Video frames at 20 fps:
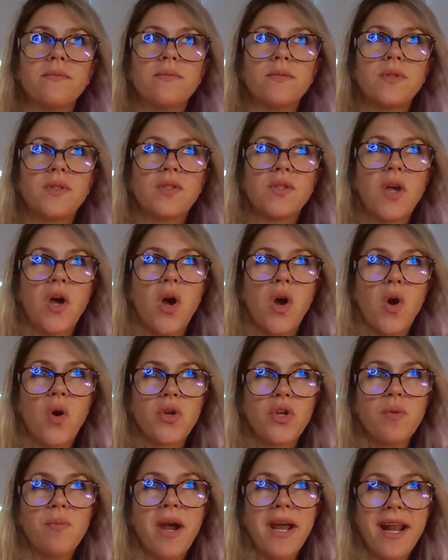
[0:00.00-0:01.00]
So
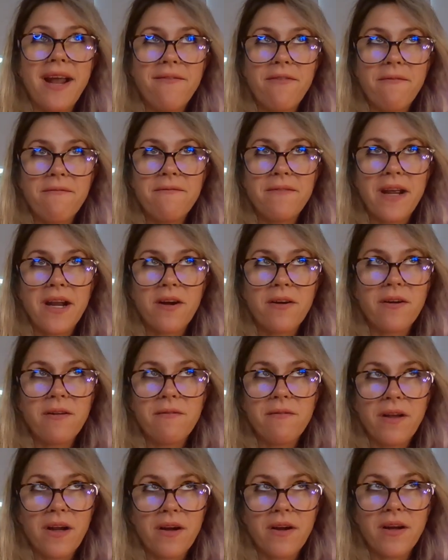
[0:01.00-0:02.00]
you might have a
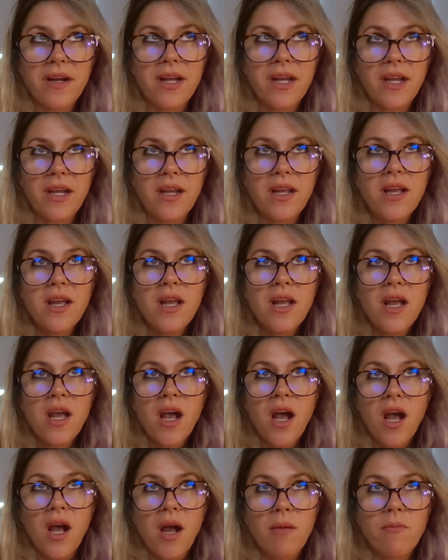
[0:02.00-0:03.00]
very, very
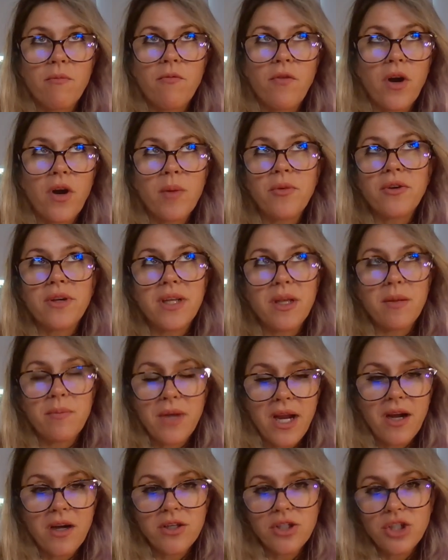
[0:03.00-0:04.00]
verbally
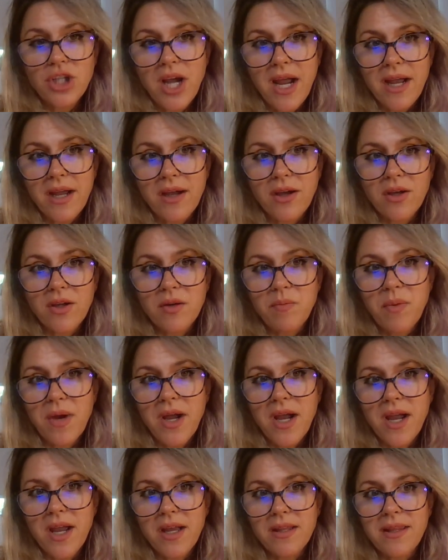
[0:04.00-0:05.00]
impaired child,
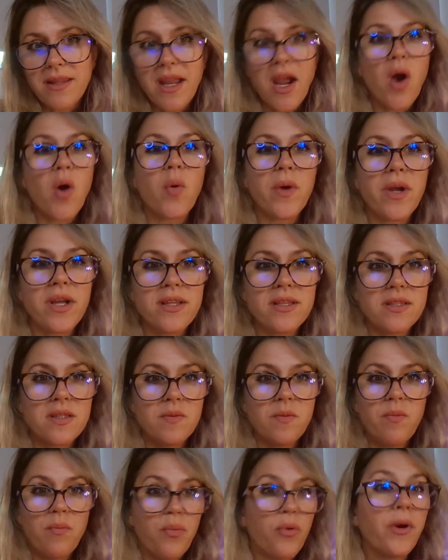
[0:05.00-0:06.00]
but they
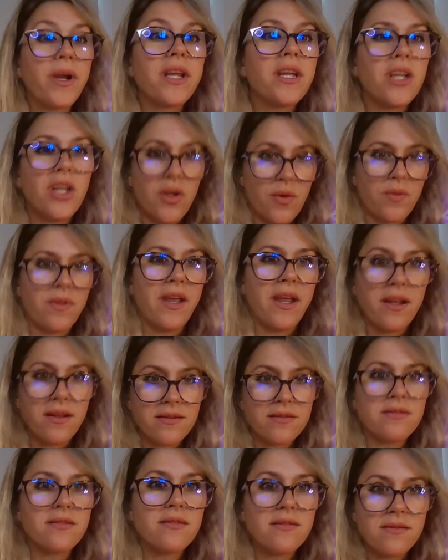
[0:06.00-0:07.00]
always bring you
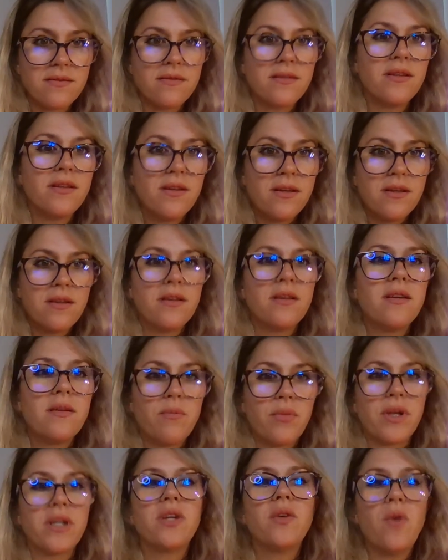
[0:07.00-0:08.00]
things,
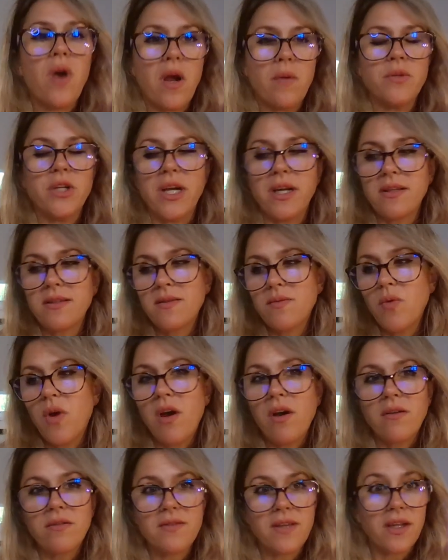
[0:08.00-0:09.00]
bring you objects.
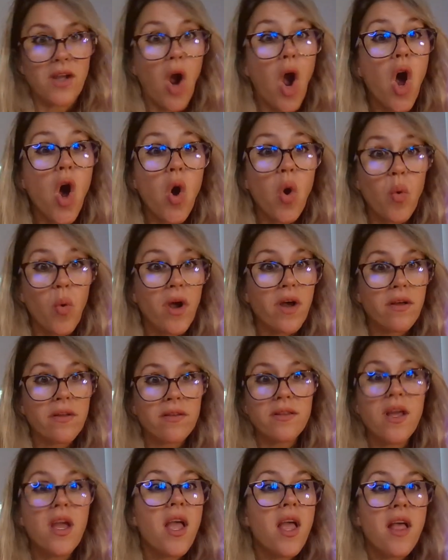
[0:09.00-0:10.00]
Well, it's like, oh,
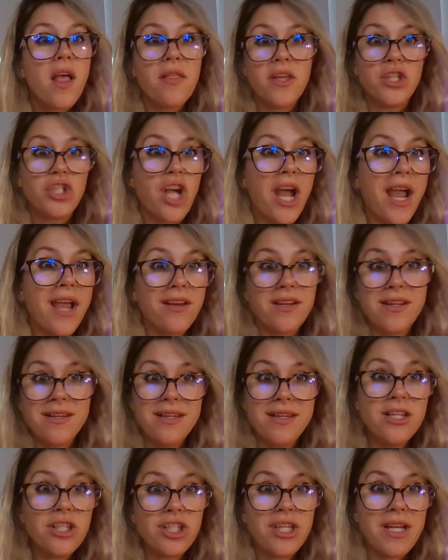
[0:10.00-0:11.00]
well, the child
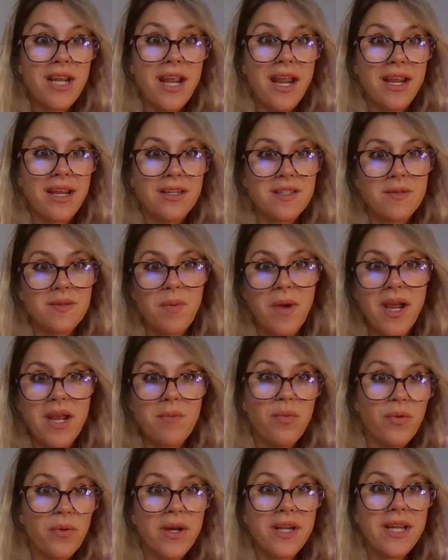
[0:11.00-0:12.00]
initiates by
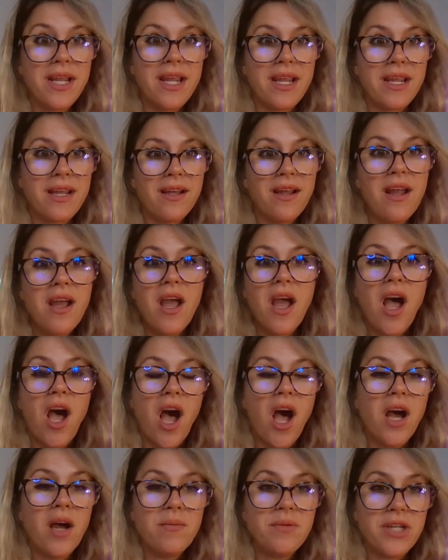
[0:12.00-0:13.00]
bringing
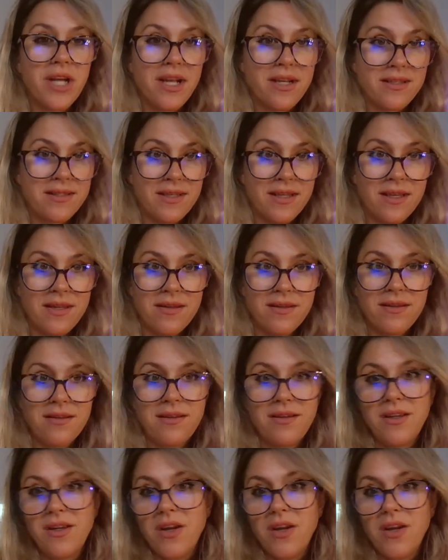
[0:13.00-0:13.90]
objects and,